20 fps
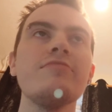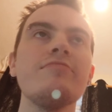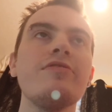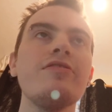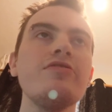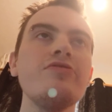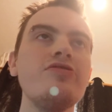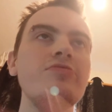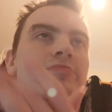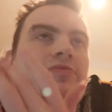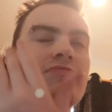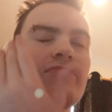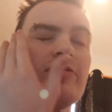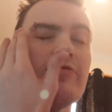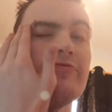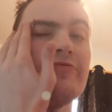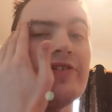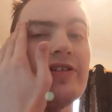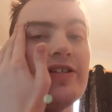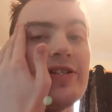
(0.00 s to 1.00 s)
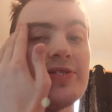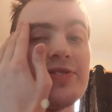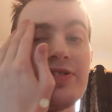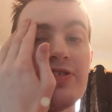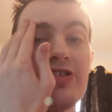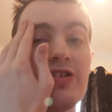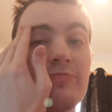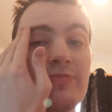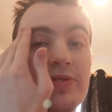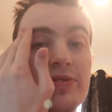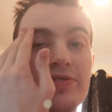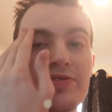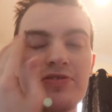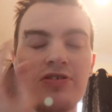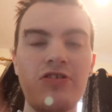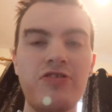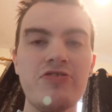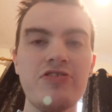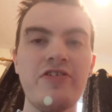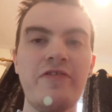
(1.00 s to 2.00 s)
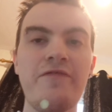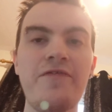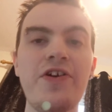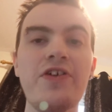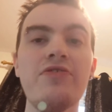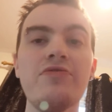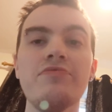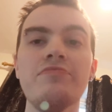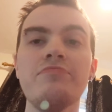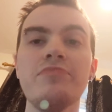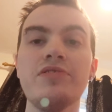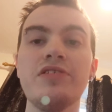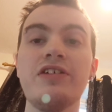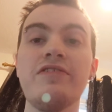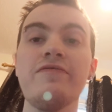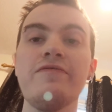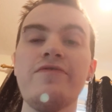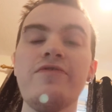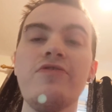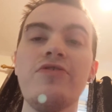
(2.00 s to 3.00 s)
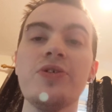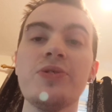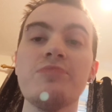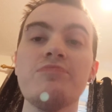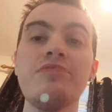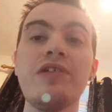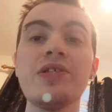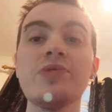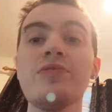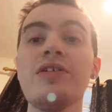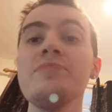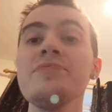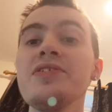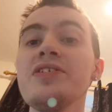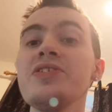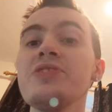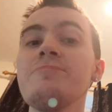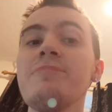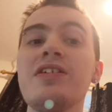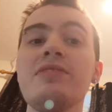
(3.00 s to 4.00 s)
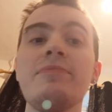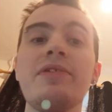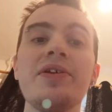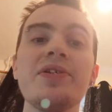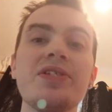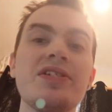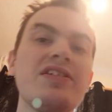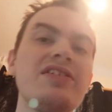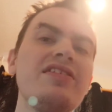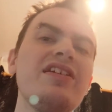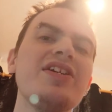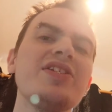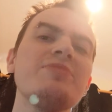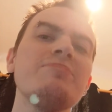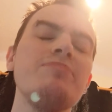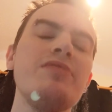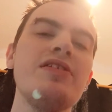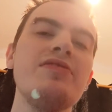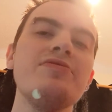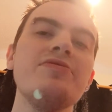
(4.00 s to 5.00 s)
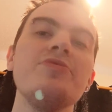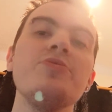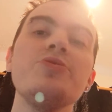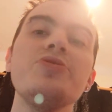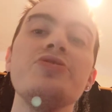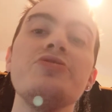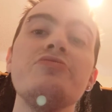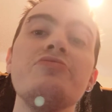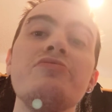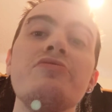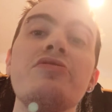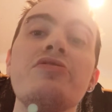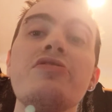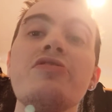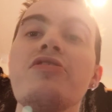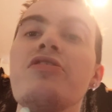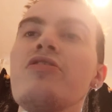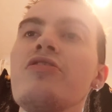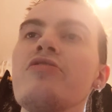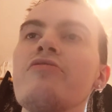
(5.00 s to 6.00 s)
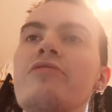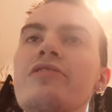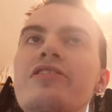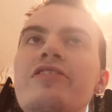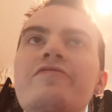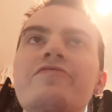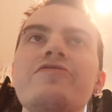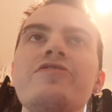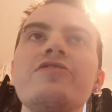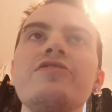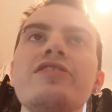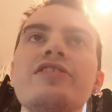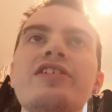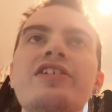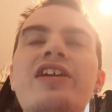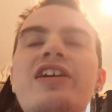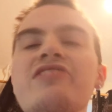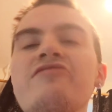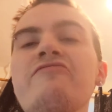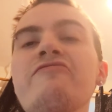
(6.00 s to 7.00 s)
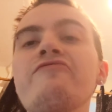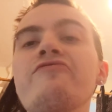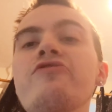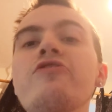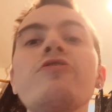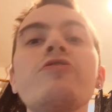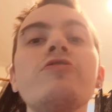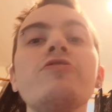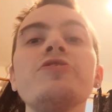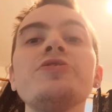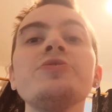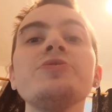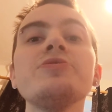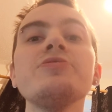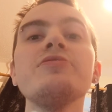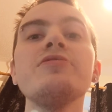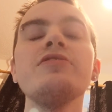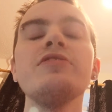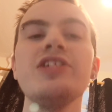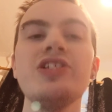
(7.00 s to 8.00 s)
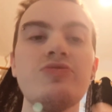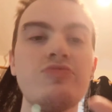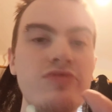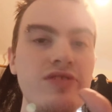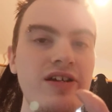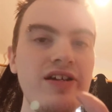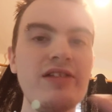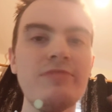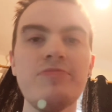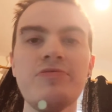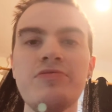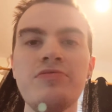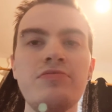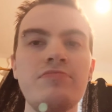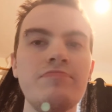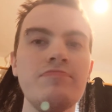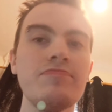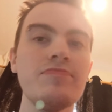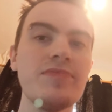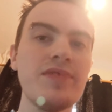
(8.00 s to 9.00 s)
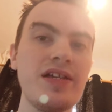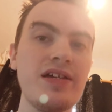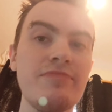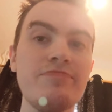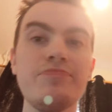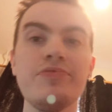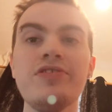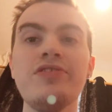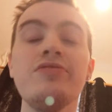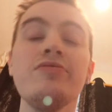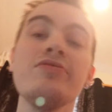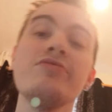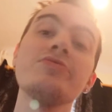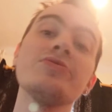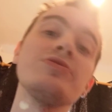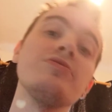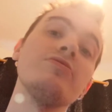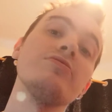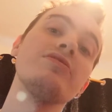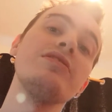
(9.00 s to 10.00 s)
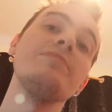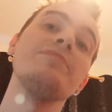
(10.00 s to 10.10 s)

While realistic humans are a default, but they have flaws. That's why I'm saying Spider-Man is like a nice blend of the two, where you've got like he has flaws, he's relatable, but you can also look